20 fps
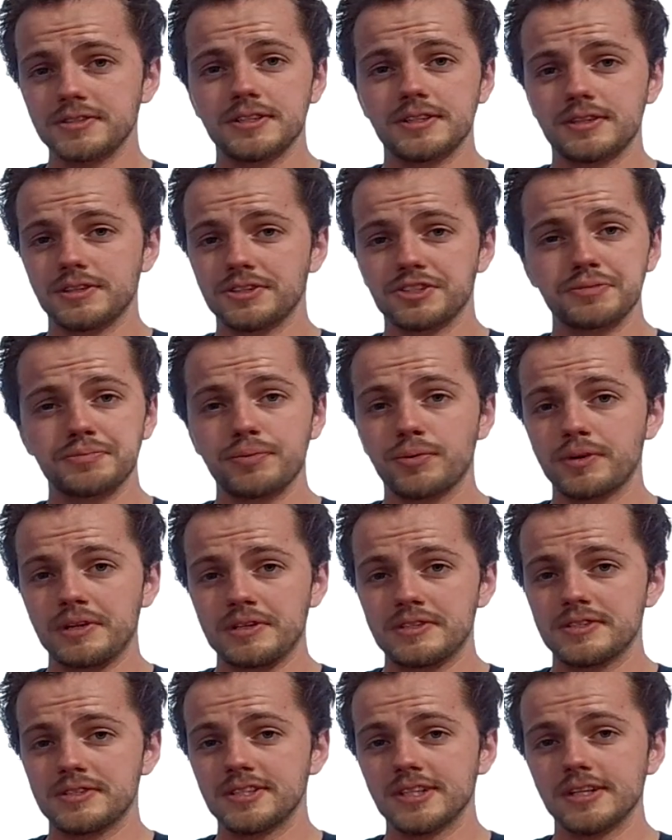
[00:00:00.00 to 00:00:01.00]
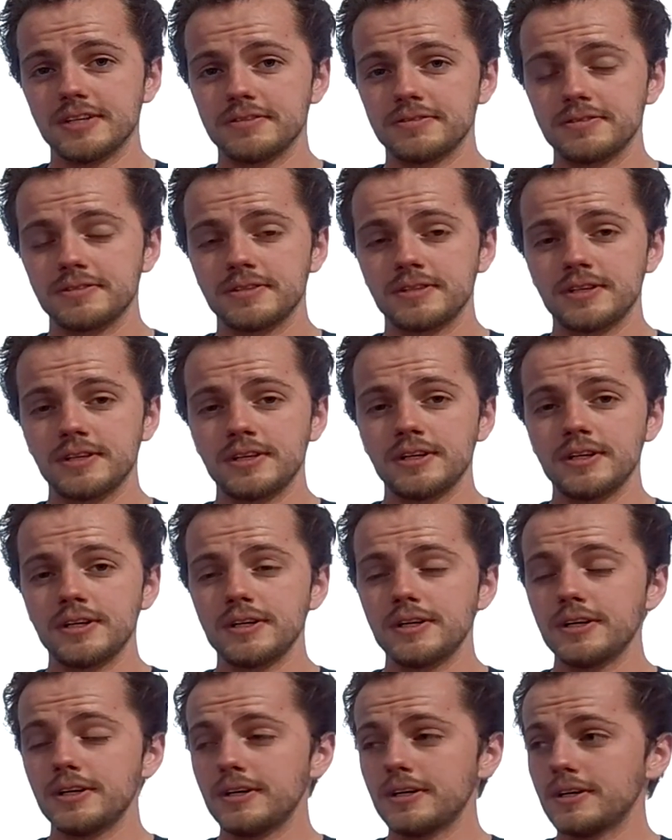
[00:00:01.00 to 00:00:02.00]
the sport itself,
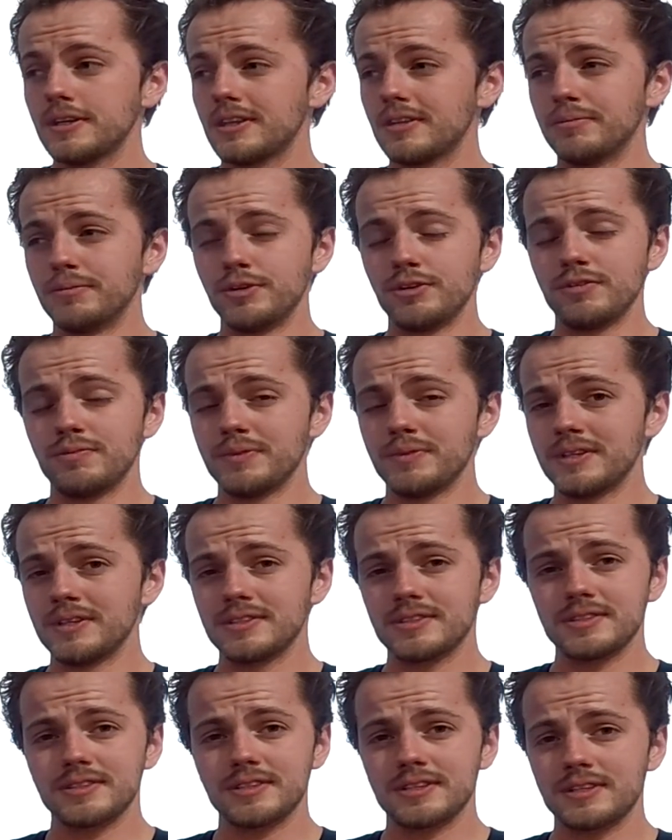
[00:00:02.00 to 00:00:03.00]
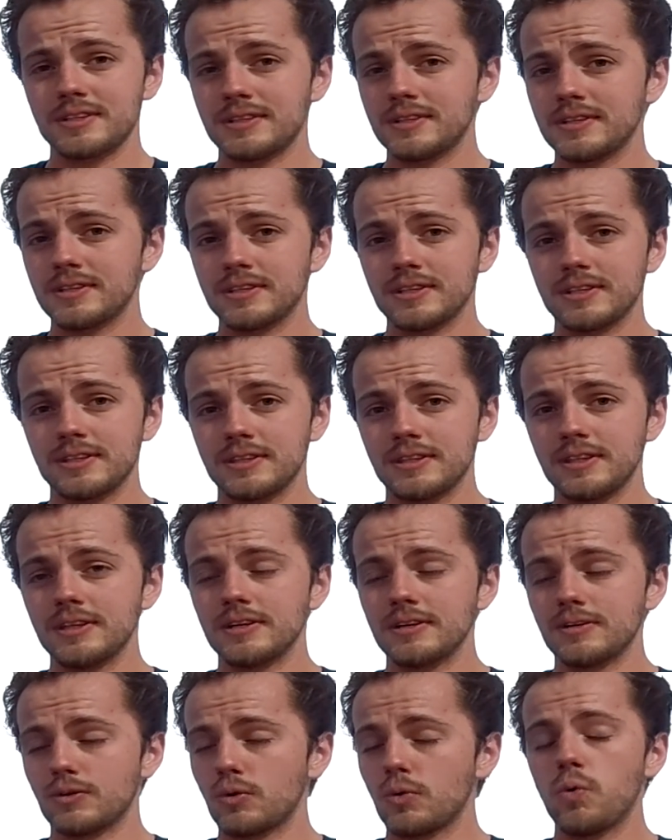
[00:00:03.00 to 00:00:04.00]
the movements, the
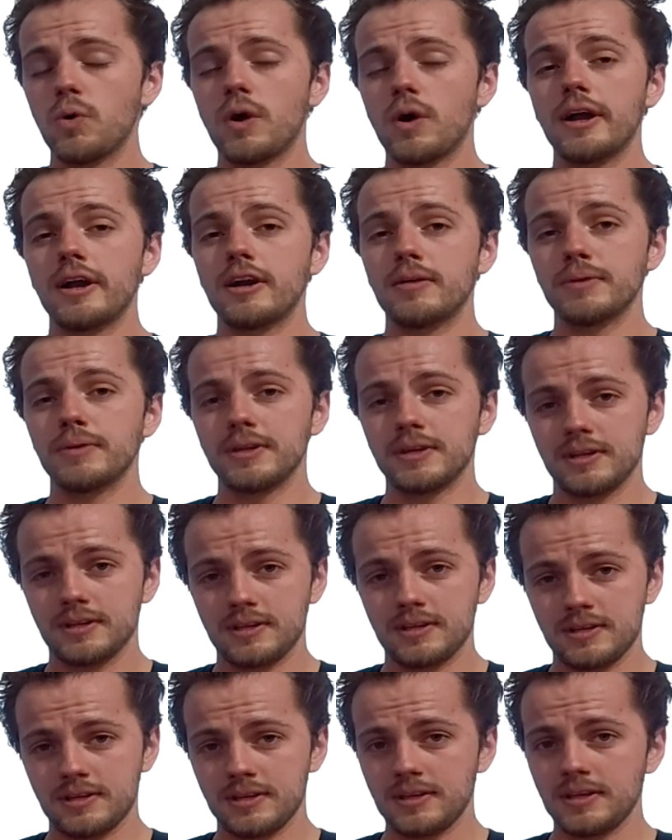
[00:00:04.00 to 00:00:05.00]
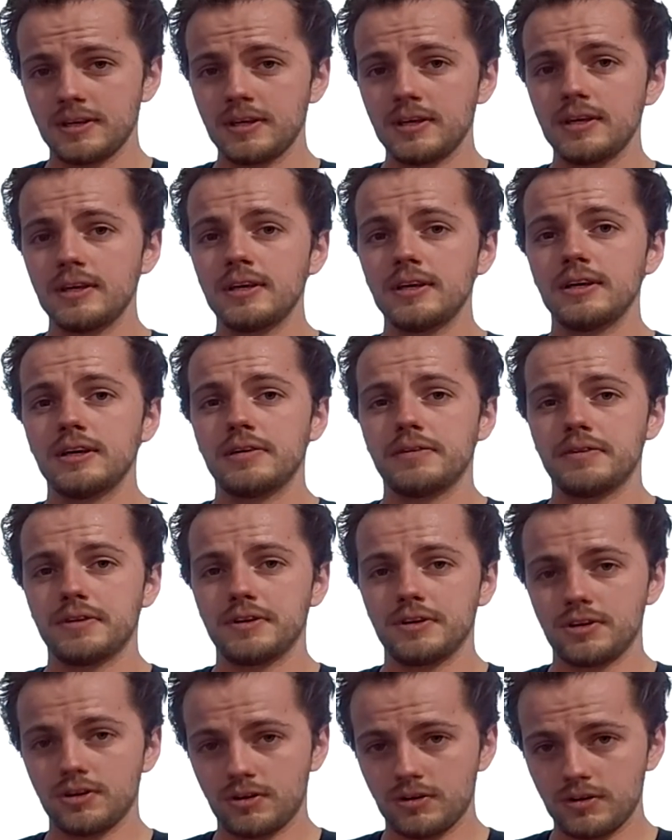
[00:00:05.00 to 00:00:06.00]
requirement of
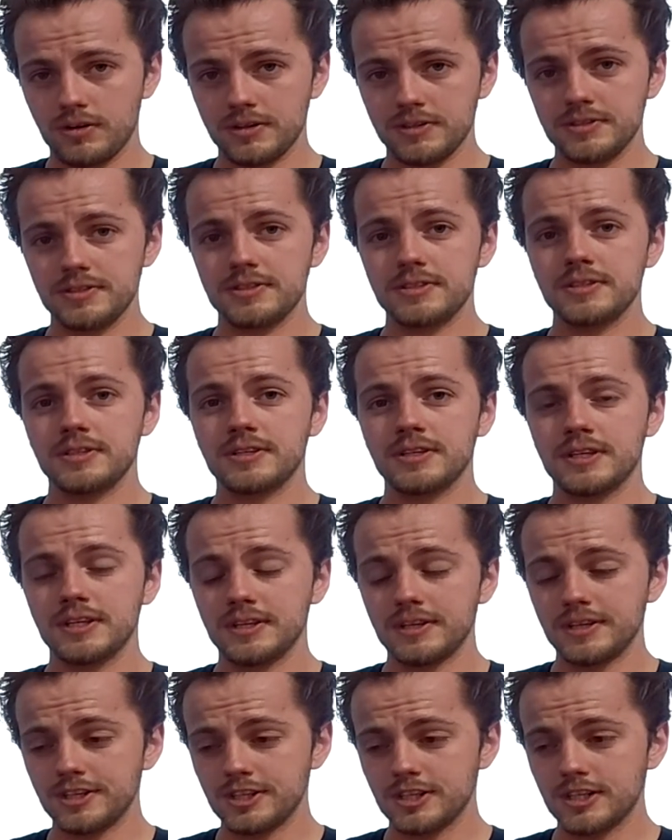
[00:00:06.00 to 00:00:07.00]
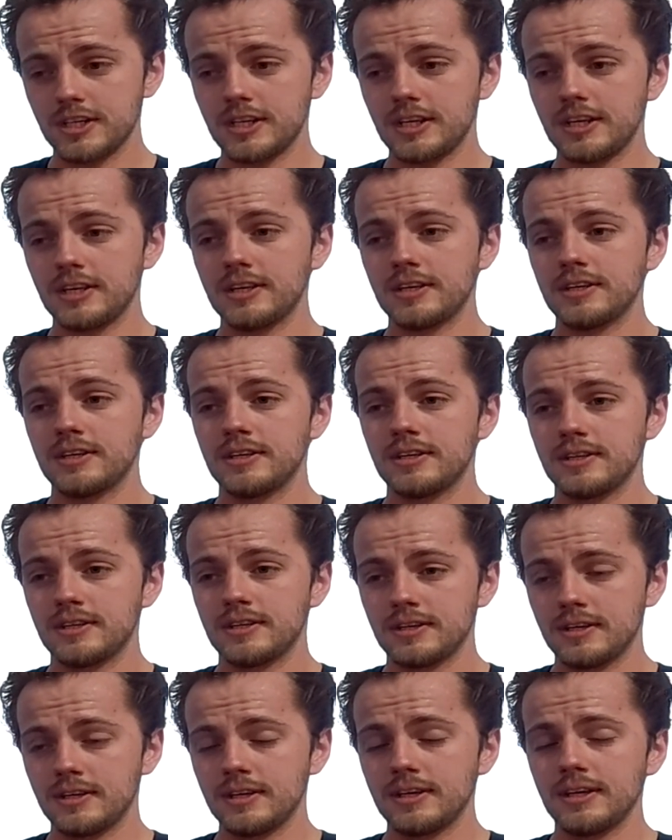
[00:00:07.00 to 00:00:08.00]
endurance, conditioning
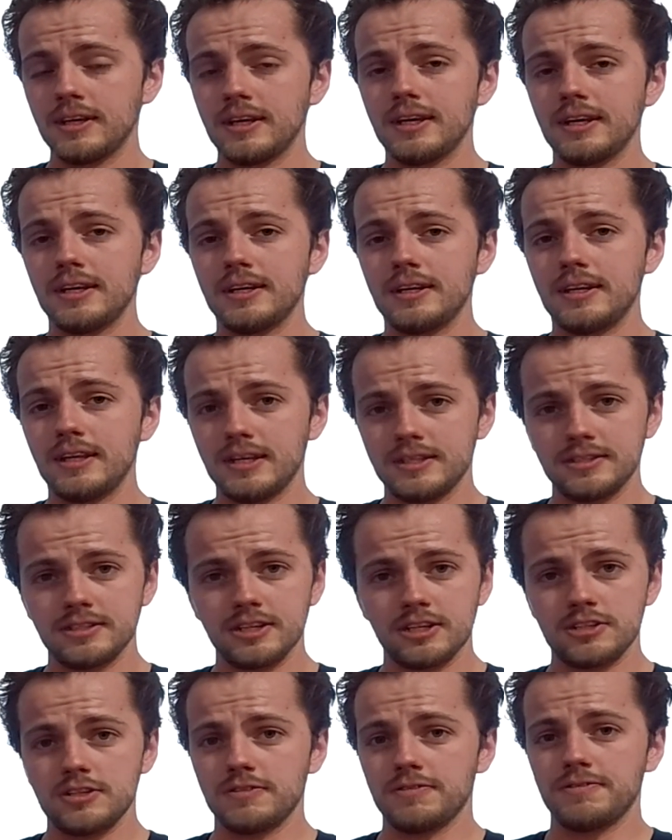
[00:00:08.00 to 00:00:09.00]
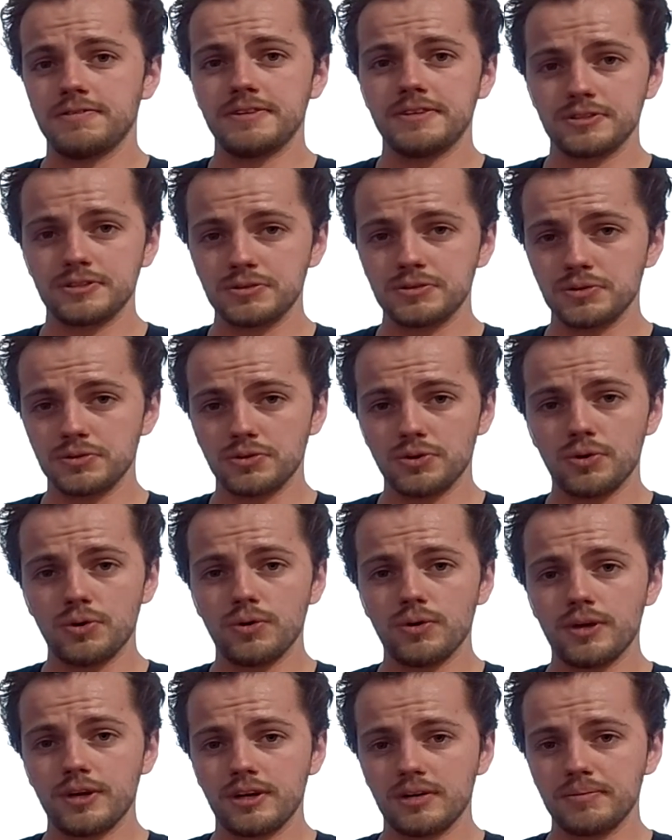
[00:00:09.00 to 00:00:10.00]
takes such a physical toll on
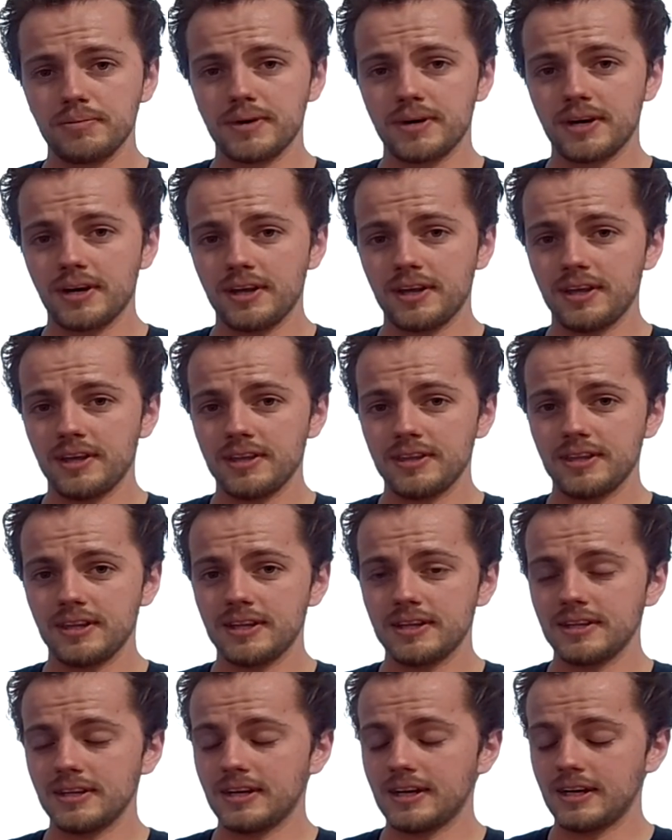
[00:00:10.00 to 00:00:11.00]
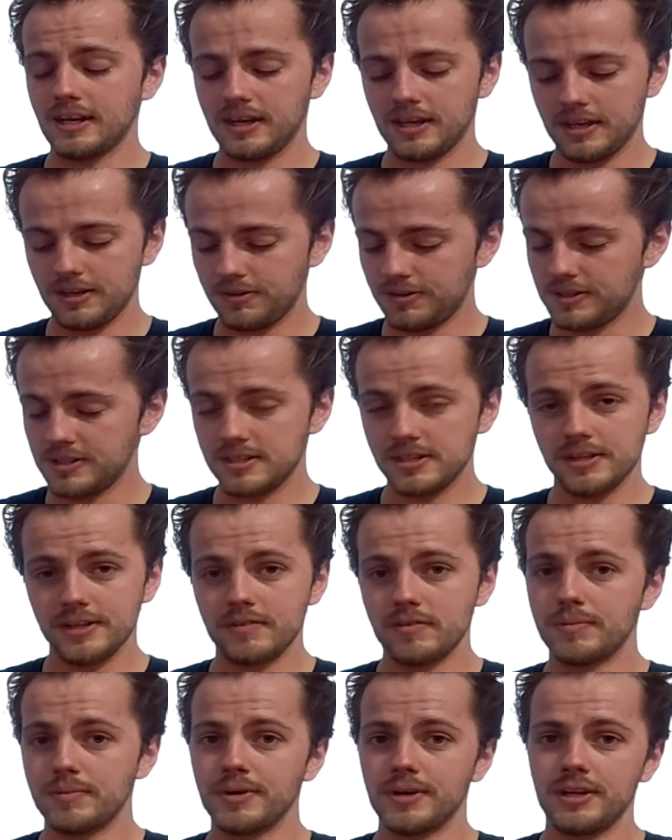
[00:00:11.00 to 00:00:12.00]
your body that I always tell
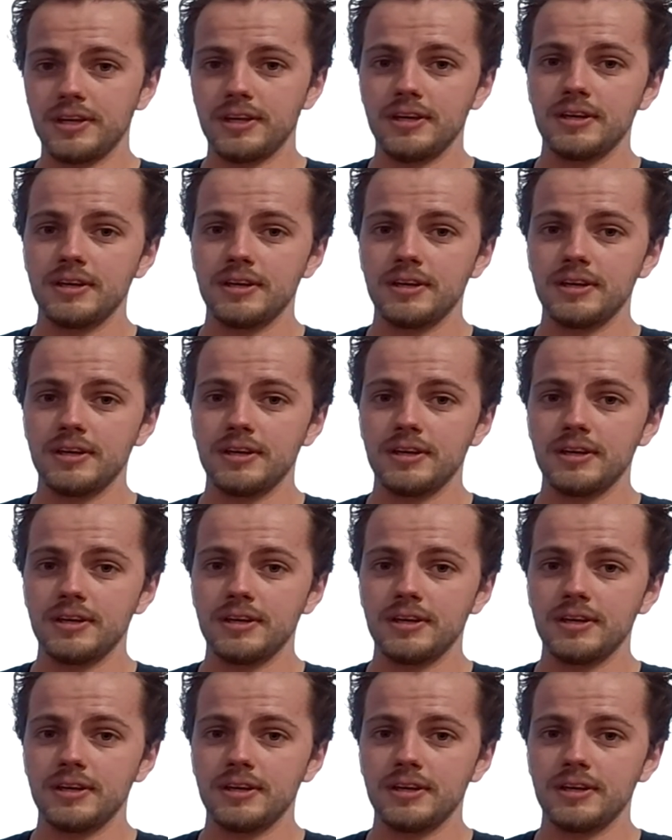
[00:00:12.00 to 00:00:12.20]
everybody,